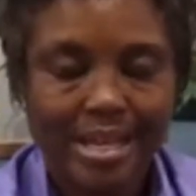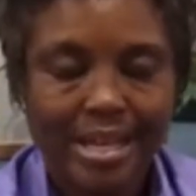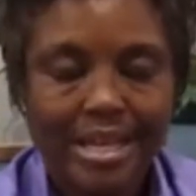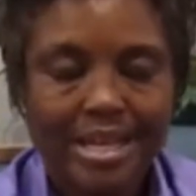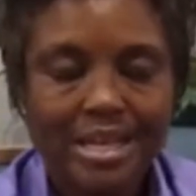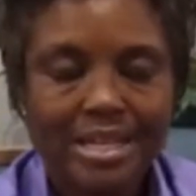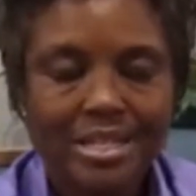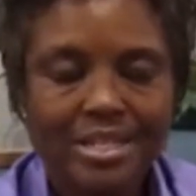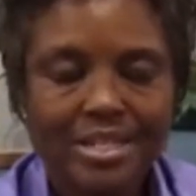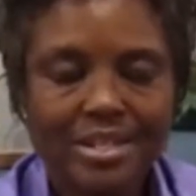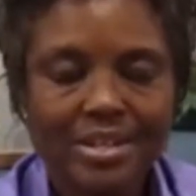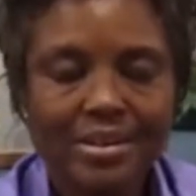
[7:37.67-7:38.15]

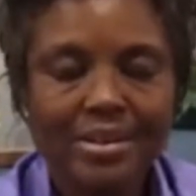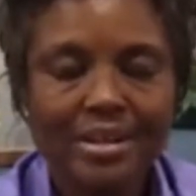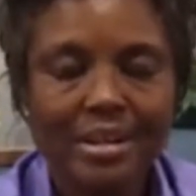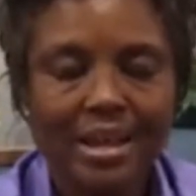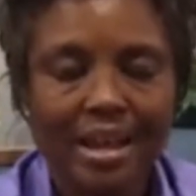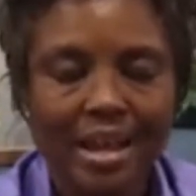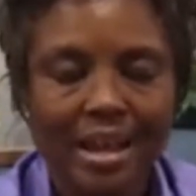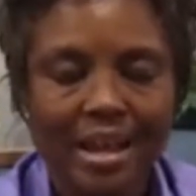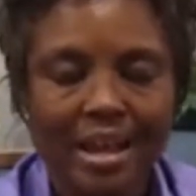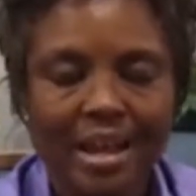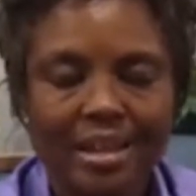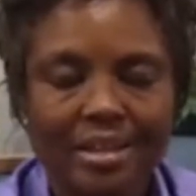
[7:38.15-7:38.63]
Dear
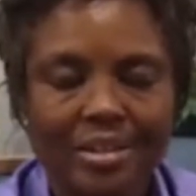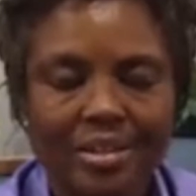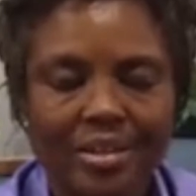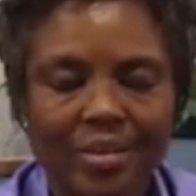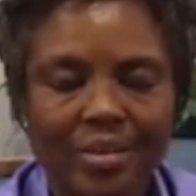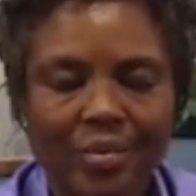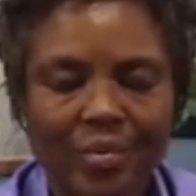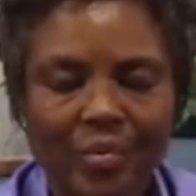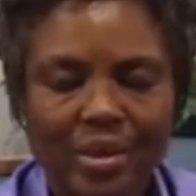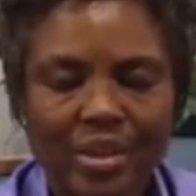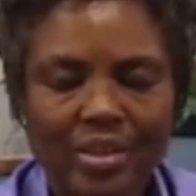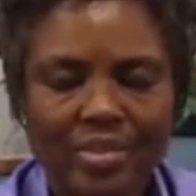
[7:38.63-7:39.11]
God,
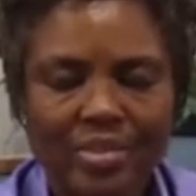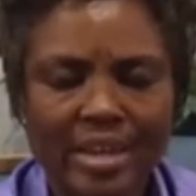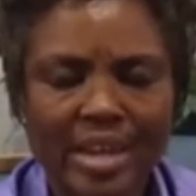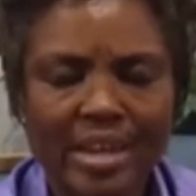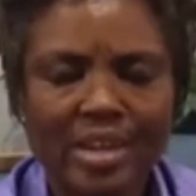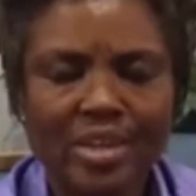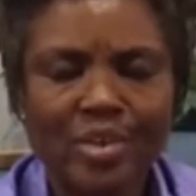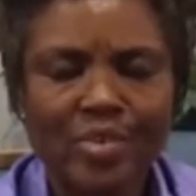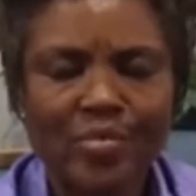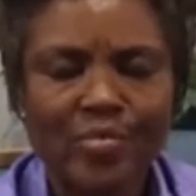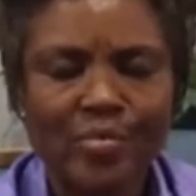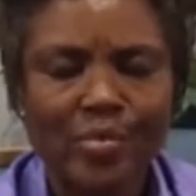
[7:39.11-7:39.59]
we
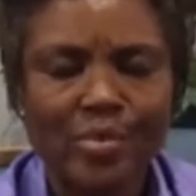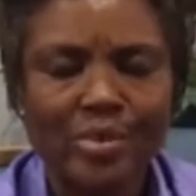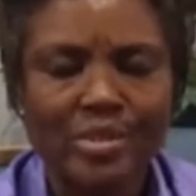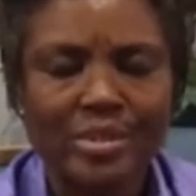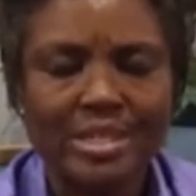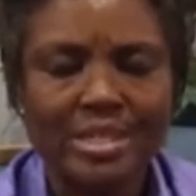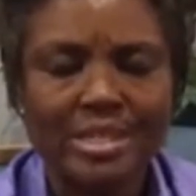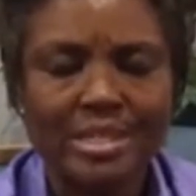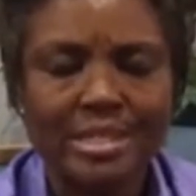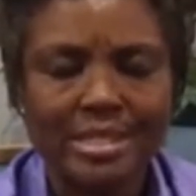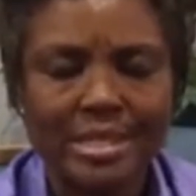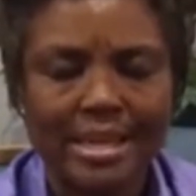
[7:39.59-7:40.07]
thank you for
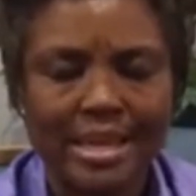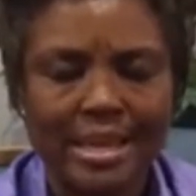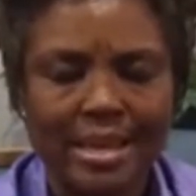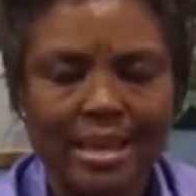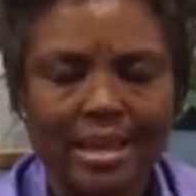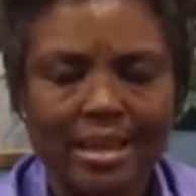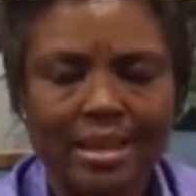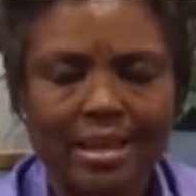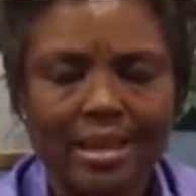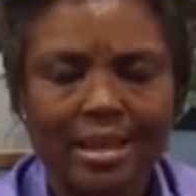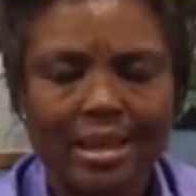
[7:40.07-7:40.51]
this day.